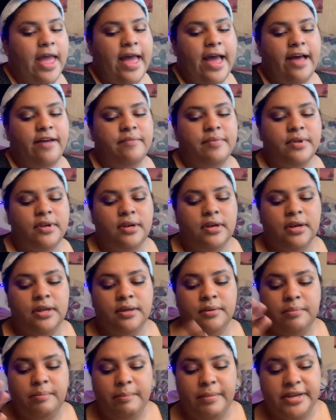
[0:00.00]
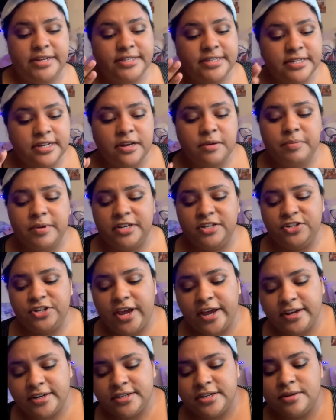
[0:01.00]
have been messed up and
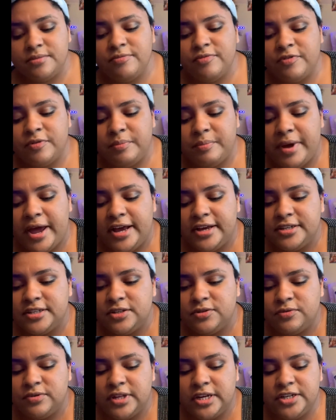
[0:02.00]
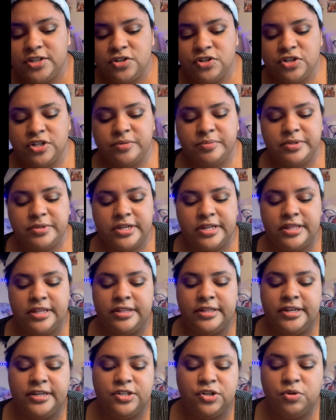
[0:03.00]
jacked up from past relationships and then
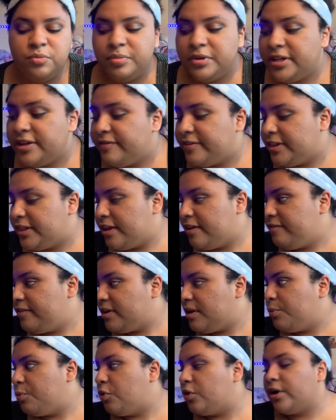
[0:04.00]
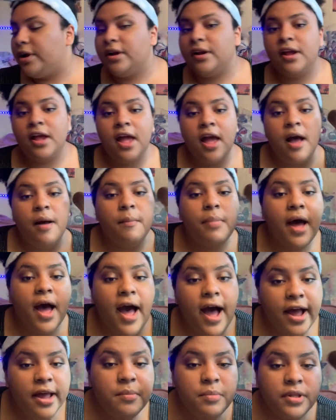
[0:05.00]
they don't believe in love anymore. But
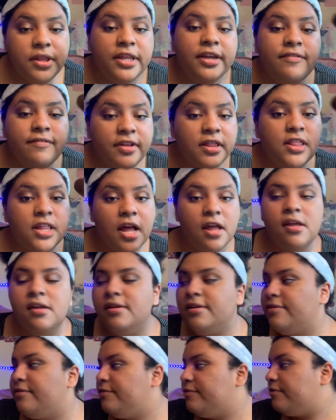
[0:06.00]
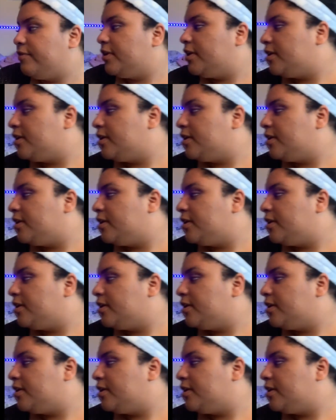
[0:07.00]
I believe in love.